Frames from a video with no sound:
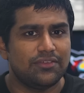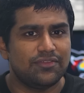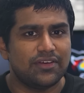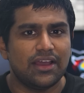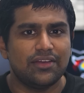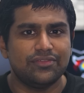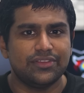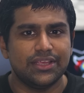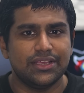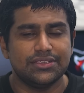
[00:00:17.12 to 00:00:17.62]
at
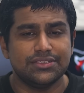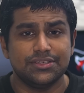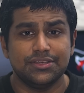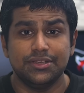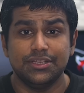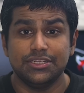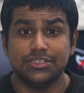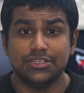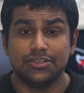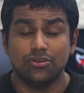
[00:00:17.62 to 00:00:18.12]
5 things you
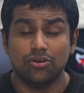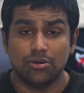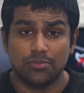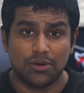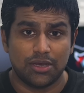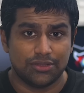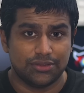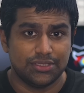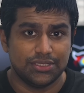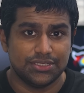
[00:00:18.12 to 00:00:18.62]
need to know
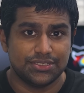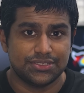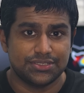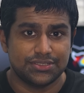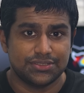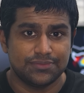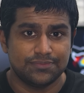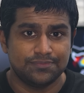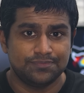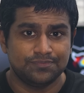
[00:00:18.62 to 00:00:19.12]
about
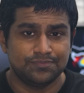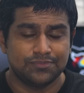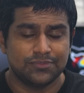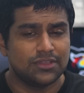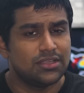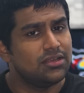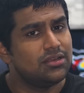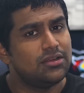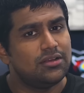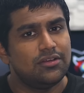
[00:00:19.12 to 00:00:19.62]
this.
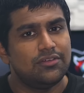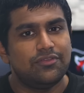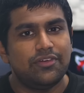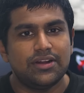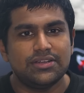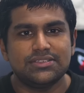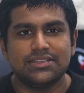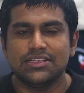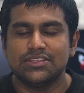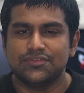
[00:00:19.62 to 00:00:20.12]

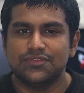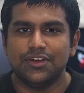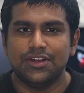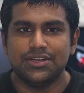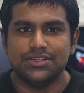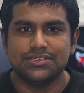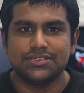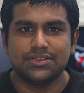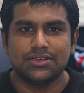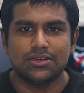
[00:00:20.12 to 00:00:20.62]
First things
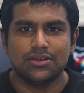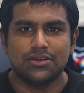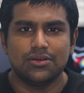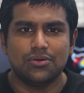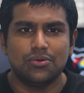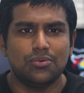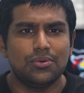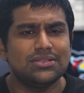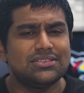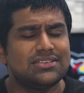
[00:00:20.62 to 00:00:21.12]
first,
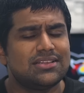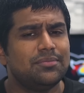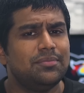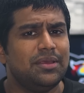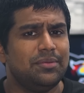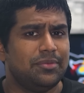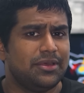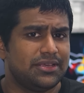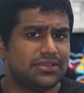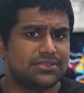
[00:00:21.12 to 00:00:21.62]
what's the
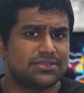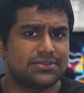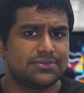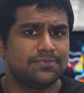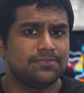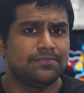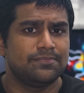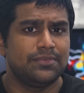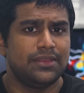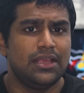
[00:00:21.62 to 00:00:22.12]
Mi
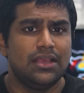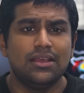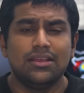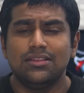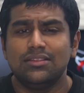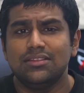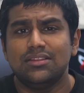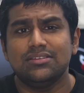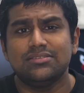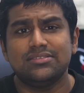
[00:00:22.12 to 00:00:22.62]
Mix?
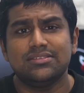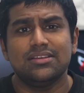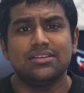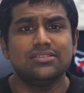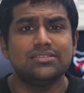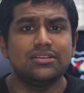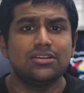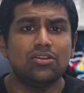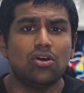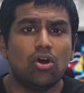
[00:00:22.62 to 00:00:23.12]
This
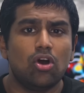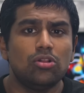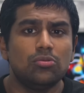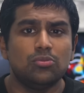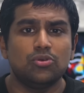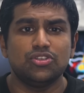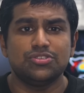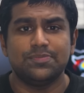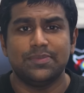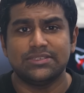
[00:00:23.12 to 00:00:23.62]
is an
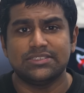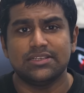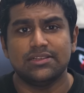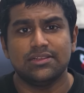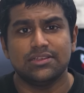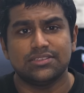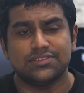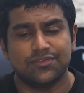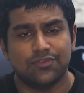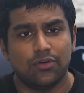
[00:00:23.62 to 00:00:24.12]
almost
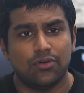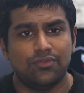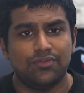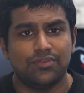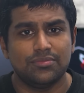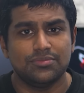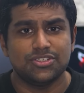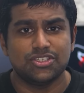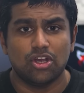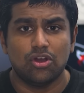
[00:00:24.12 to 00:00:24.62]
bezel-less phone
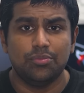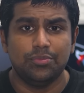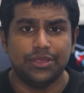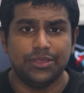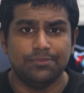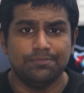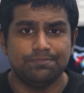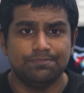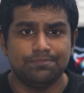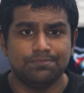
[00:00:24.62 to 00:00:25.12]
from
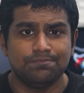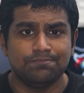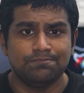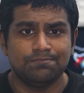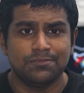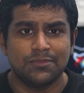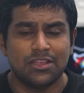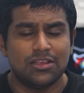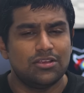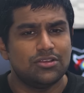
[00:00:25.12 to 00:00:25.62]
Xiaomi.
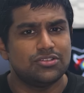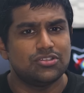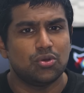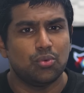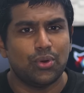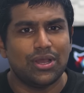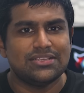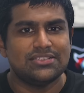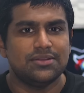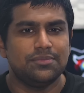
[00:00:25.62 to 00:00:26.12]
So
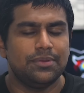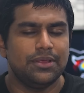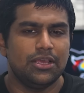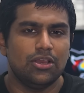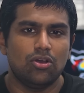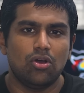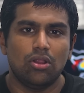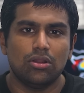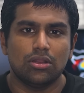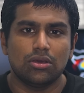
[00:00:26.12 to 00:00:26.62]
why is it
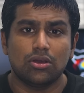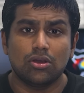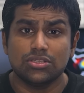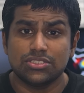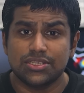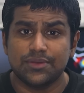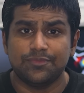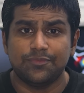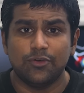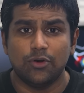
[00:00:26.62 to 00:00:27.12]
being called a
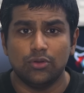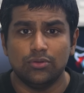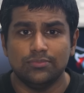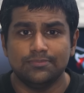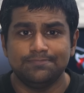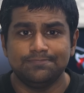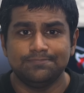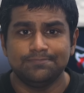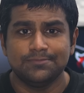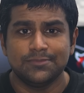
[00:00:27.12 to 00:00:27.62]
concept phone?
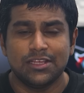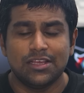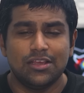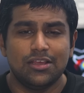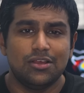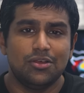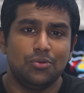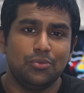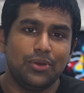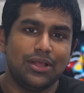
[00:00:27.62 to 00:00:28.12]

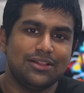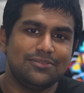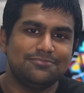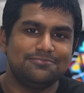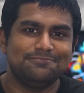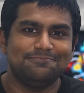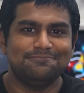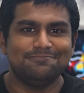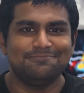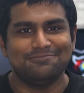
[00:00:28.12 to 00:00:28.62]

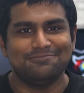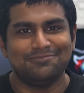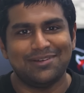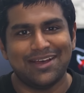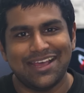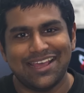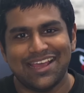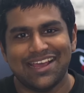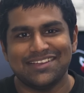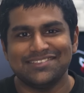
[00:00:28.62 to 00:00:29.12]
Well,
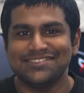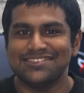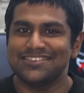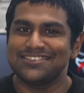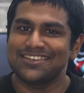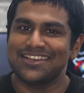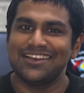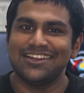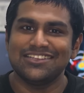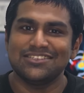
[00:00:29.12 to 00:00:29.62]
my answer
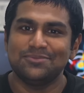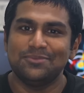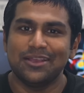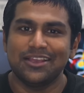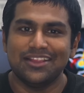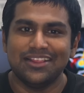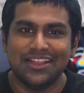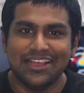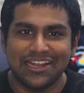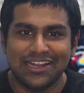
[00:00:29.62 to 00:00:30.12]
is kinda
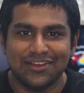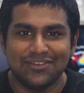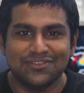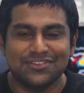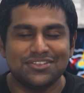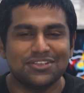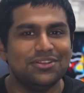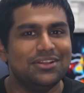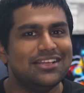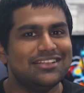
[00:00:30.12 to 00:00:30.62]
speculative,
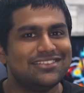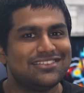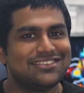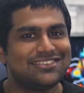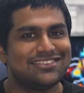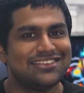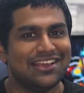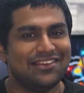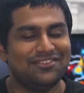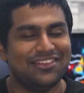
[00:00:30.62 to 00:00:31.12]
so let's
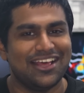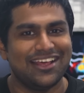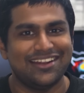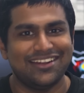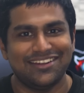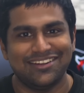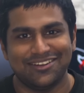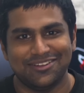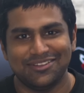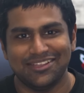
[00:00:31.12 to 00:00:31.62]
save
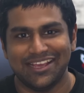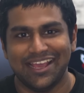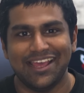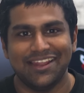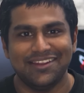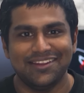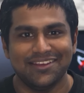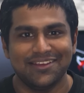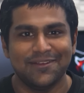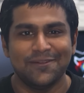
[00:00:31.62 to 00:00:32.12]
that to the
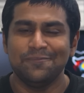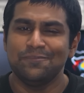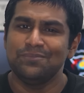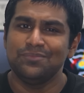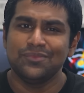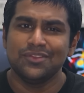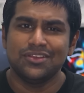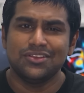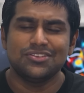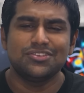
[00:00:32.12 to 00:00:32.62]
end.
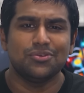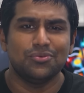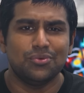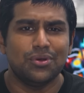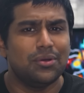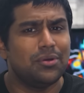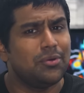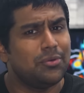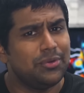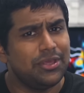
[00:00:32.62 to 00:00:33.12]
So
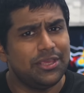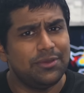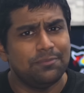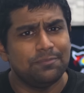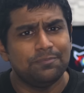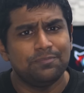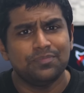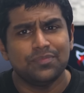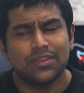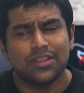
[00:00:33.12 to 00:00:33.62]
where were we?
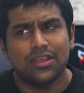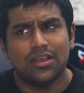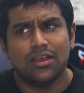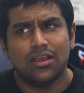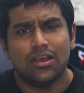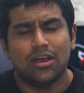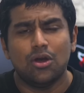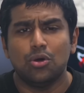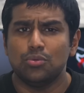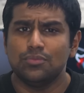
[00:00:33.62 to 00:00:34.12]

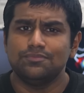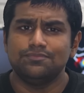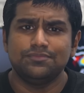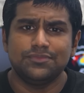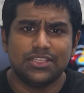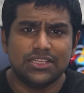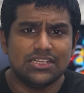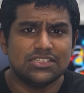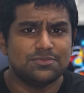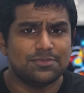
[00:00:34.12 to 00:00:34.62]
Oh,
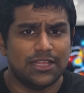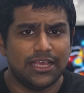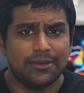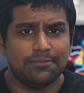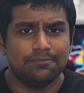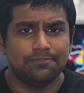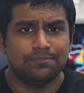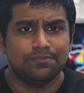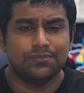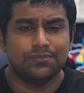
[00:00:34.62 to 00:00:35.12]
the display.